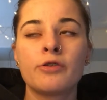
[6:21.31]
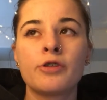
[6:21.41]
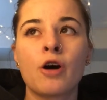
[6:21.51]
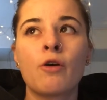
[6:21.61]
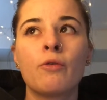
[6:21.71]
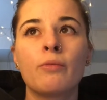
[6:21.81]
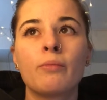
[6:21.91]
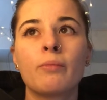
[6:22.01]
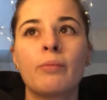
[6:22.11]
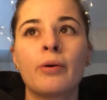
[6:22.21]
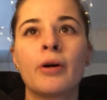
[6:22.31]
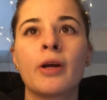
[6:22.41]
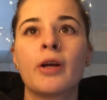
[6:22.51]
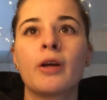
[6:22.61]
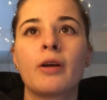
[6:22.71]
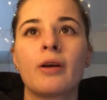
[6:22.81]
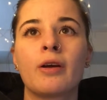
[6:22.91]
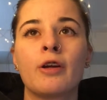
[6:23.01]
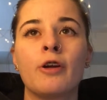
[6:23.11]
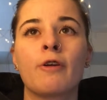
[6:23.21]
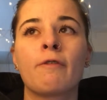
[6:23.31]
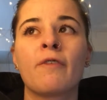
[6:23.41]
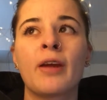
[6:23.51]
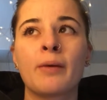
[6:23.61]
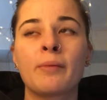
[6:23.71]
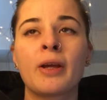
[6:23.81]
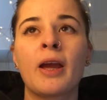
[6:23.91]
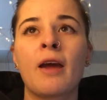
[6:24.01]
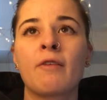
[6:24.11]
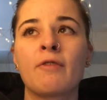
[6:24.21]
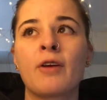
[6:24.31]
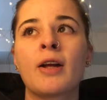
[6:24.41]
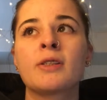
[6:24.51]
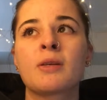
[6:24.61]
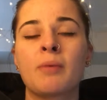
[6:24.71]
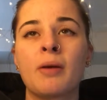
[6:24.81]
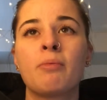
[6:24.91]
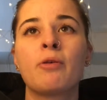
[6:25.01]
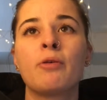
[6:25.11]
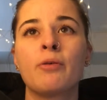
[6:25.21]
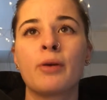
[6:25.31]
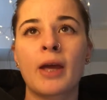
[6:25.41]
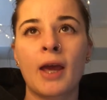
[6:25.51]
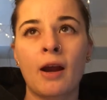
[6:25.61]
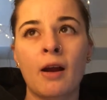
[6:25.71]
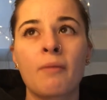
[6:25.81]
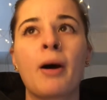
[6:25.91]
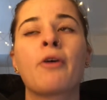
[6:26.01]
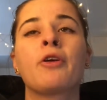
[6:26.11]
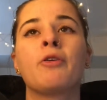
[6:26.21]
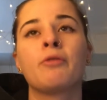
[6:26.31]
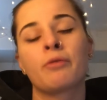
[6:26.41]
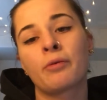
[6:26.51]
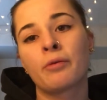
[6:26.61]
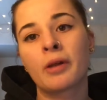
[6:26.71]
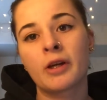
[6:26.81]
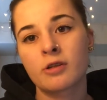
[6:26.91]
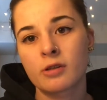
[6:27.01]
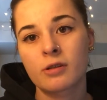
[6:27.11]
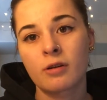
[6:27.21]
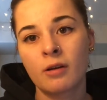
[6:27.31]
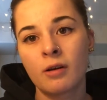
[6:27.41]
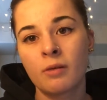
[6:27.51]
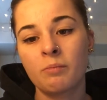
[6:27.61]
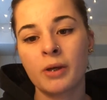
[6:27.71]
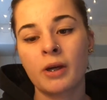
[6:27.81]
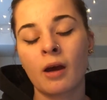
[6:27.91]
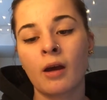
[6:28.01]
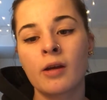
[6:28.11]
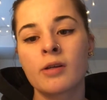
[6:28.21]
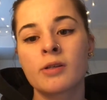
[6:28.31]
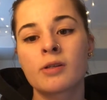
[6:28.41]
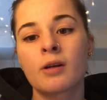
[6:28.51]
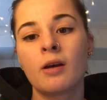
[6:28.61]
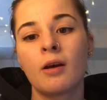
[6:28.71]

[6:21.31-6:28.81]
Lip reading: Don't put your family and friends, the people who care about you, through this, because